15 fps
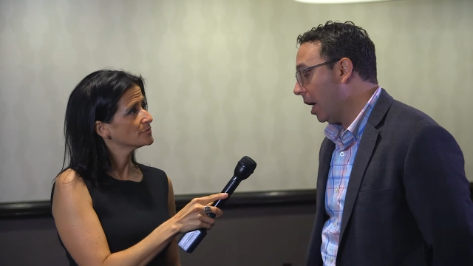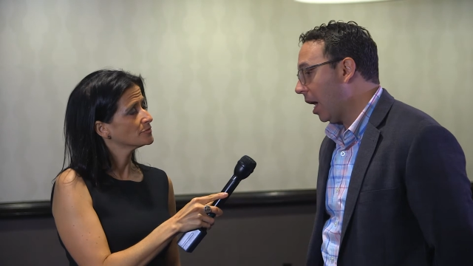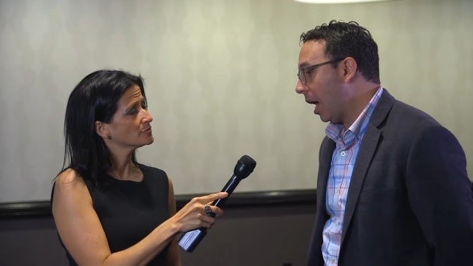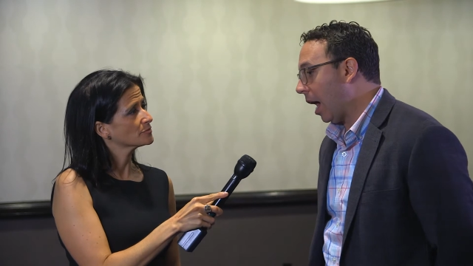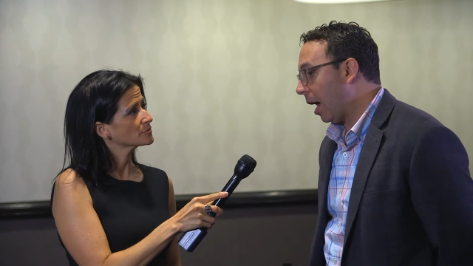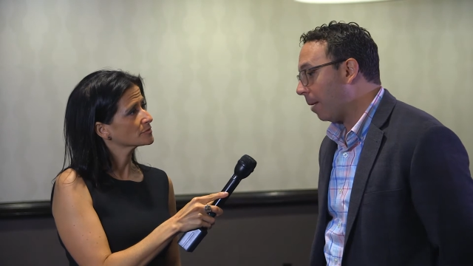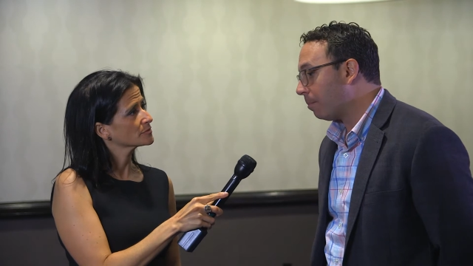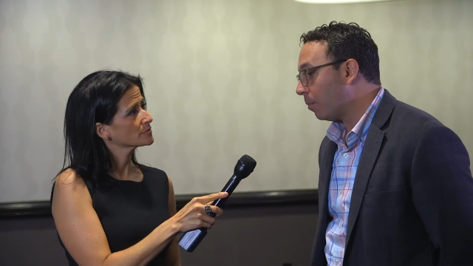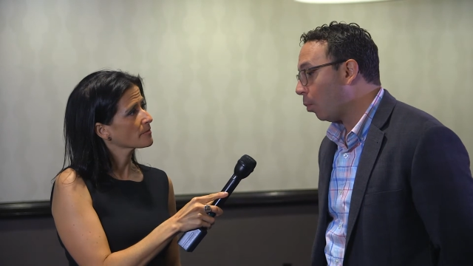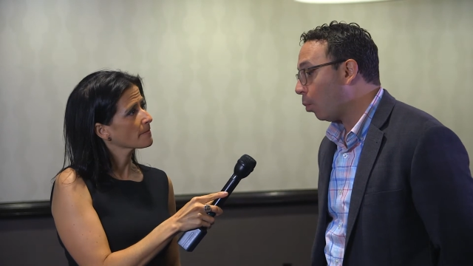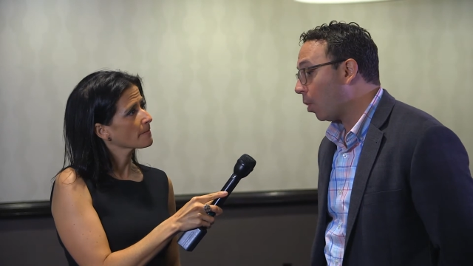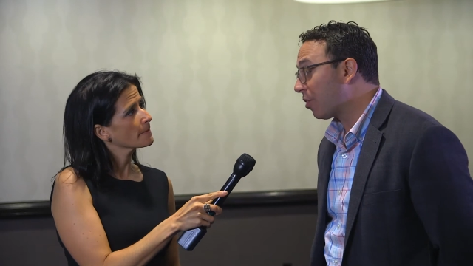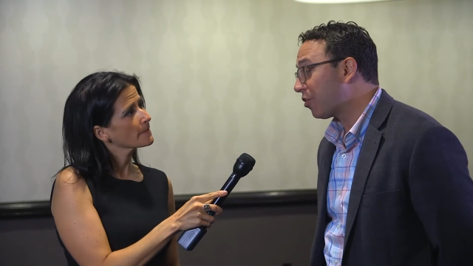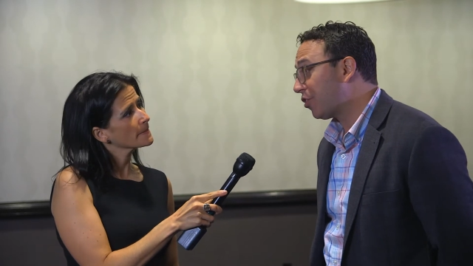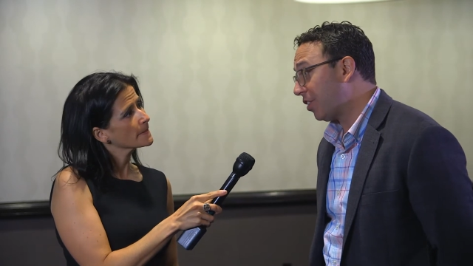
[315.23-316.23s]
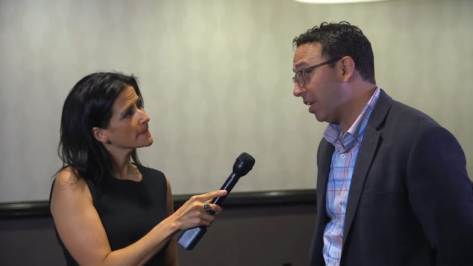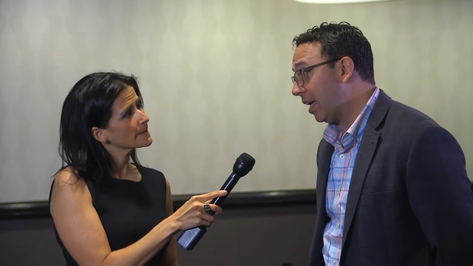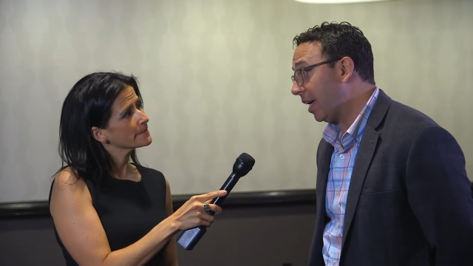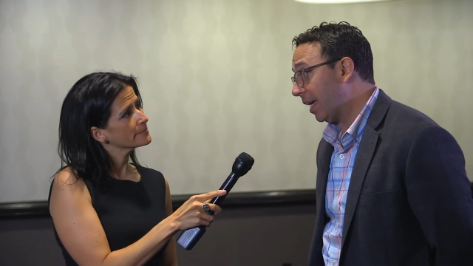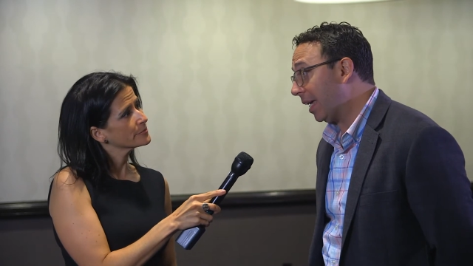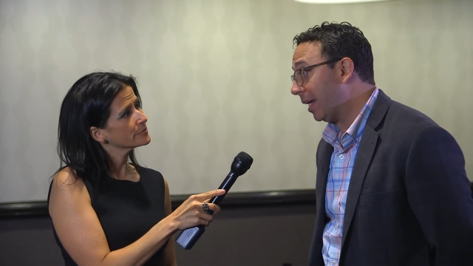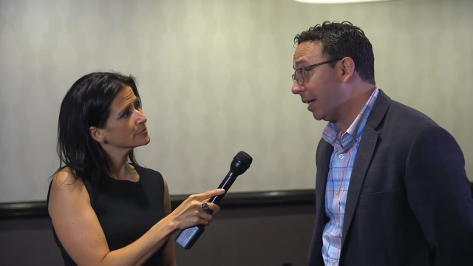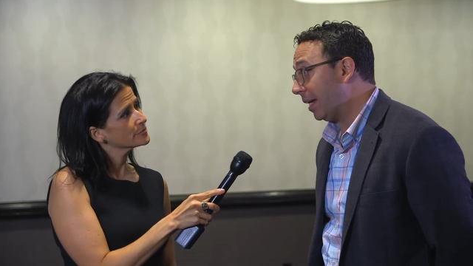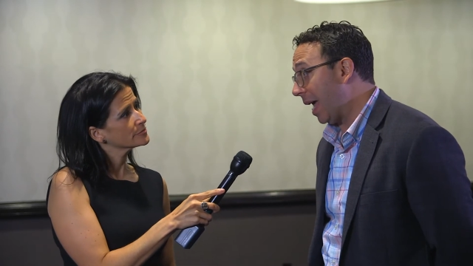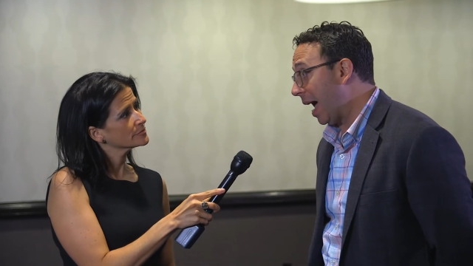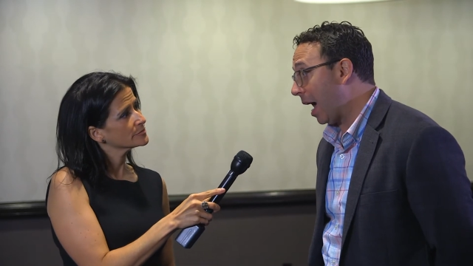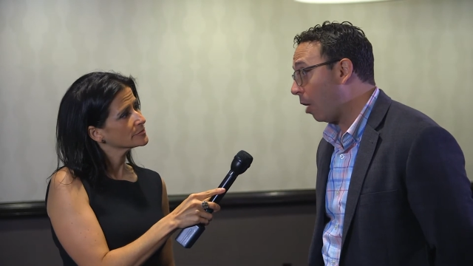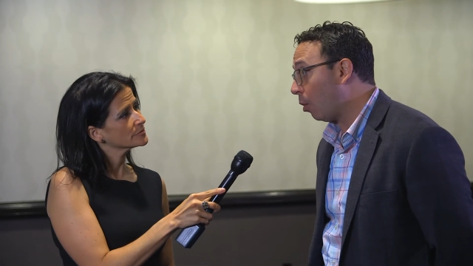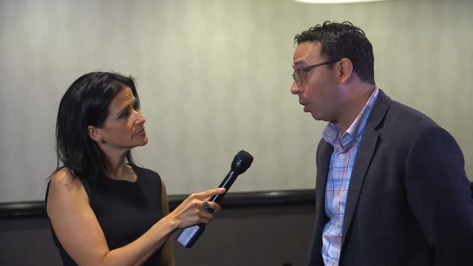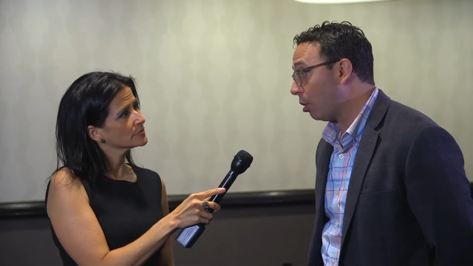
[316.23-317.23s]
Speaker 1: Um, we're seeing it
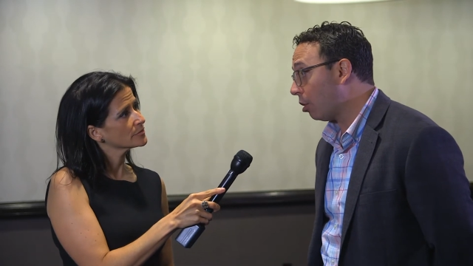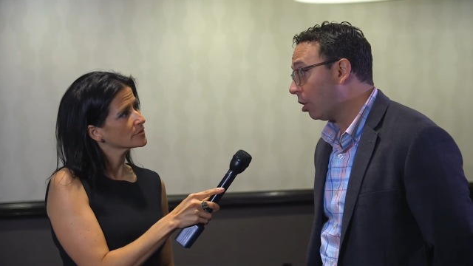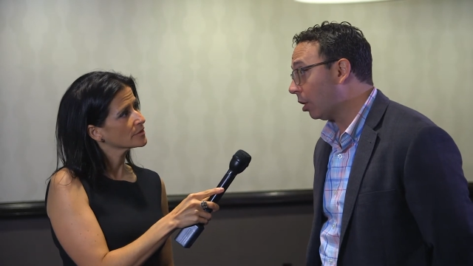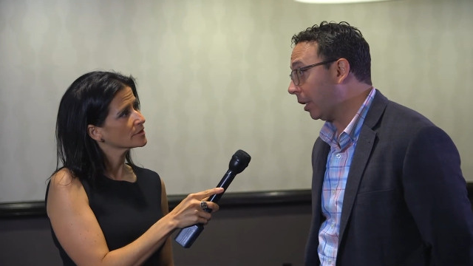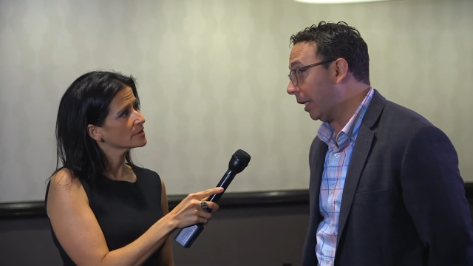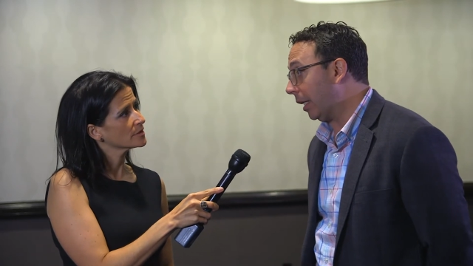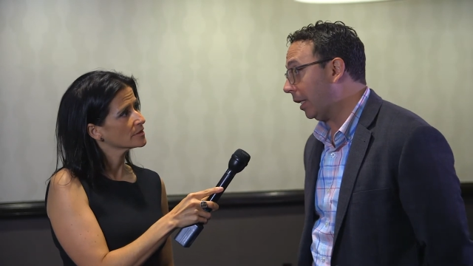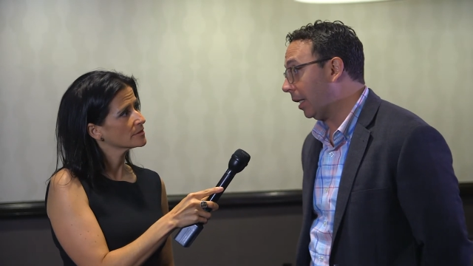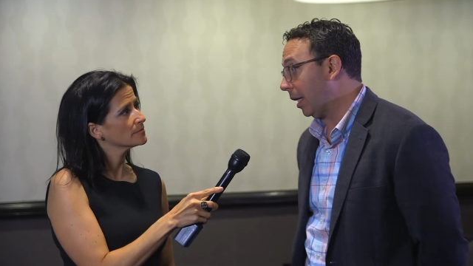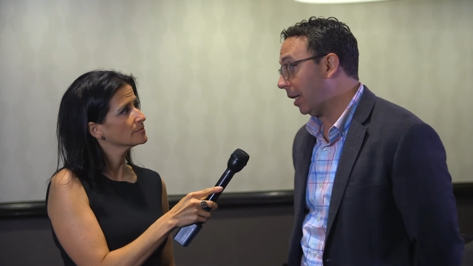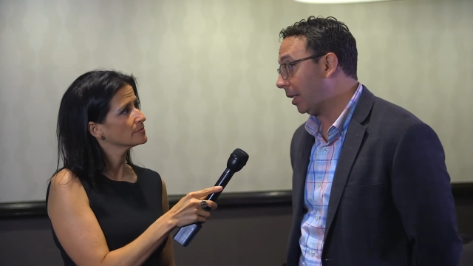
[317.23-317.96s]
now early